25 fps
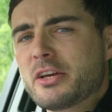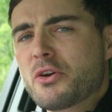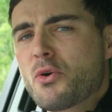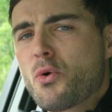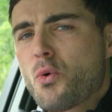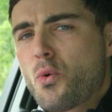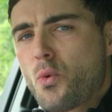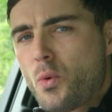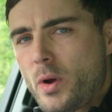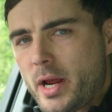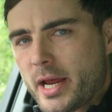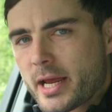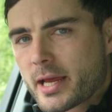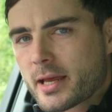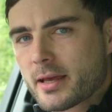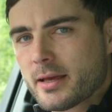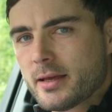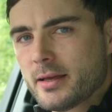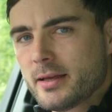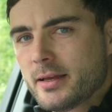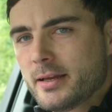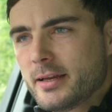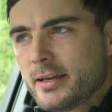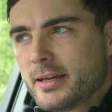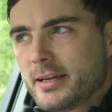quick
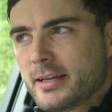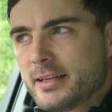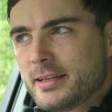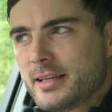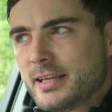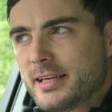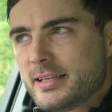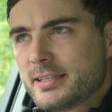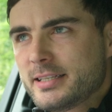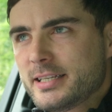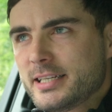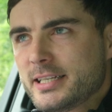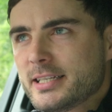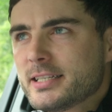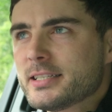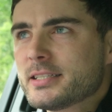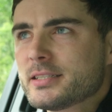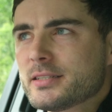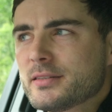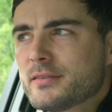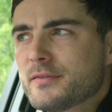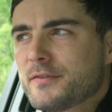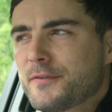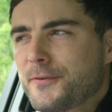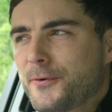this
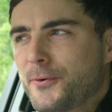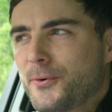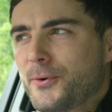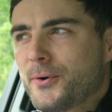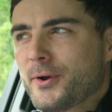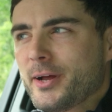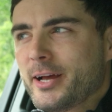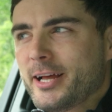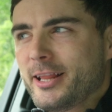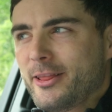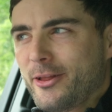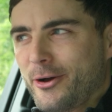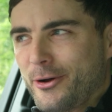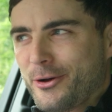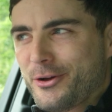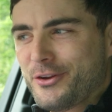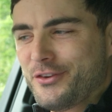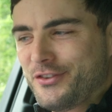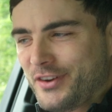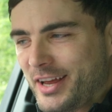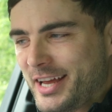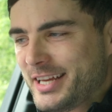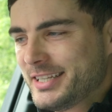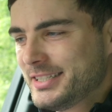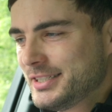is for a
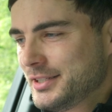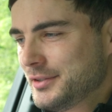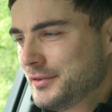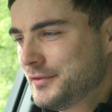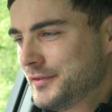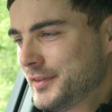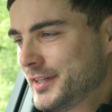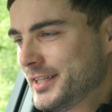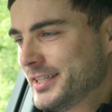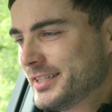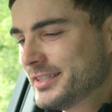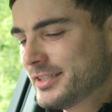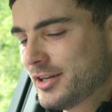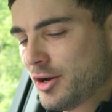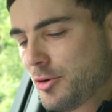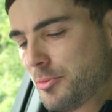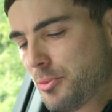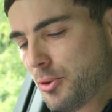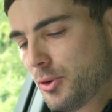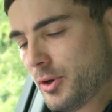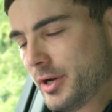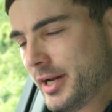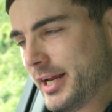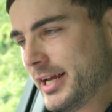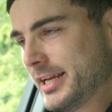large SUV. So
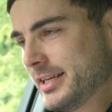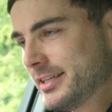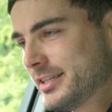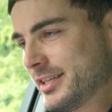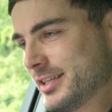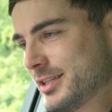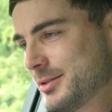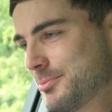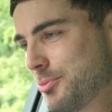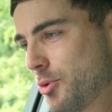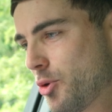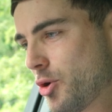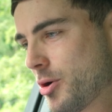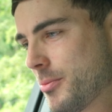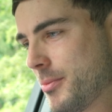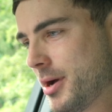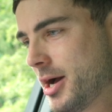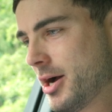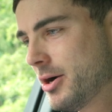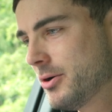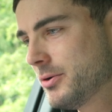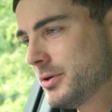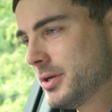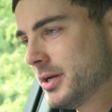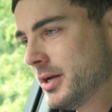put it into sport
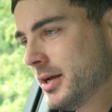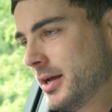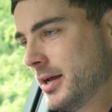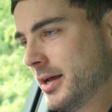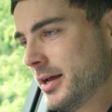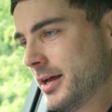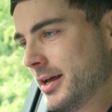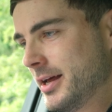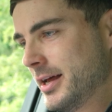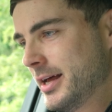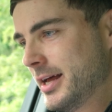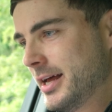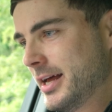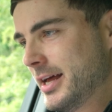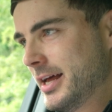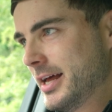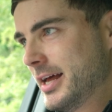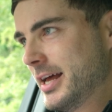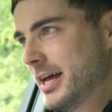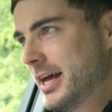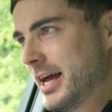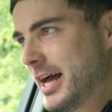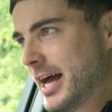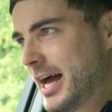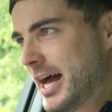mode
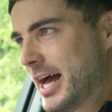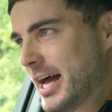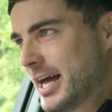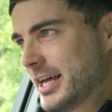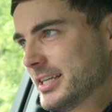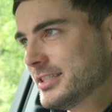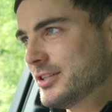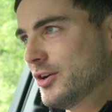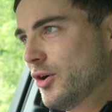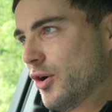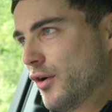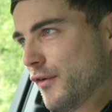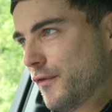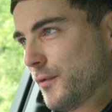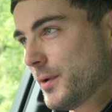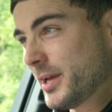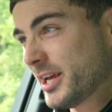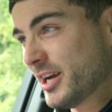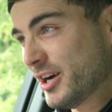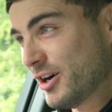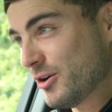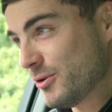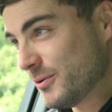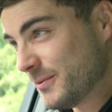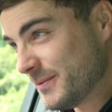and off we
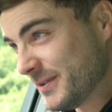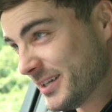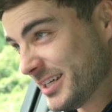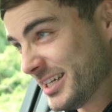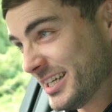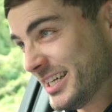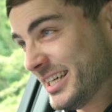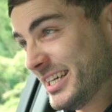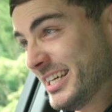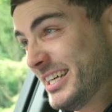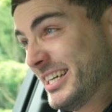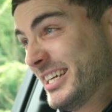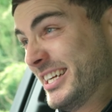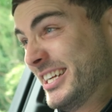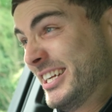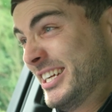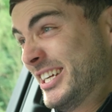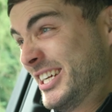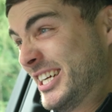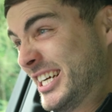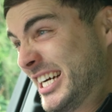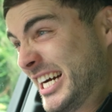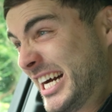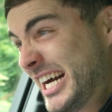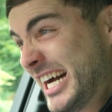go.
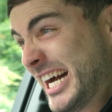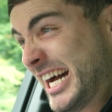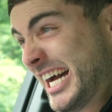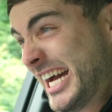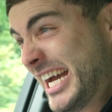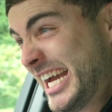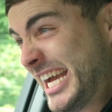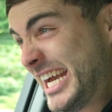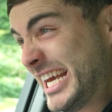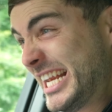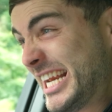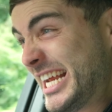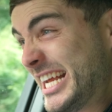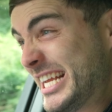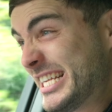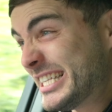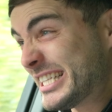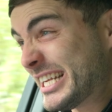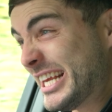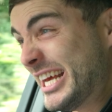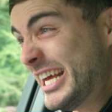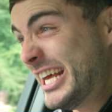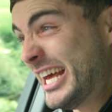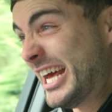It is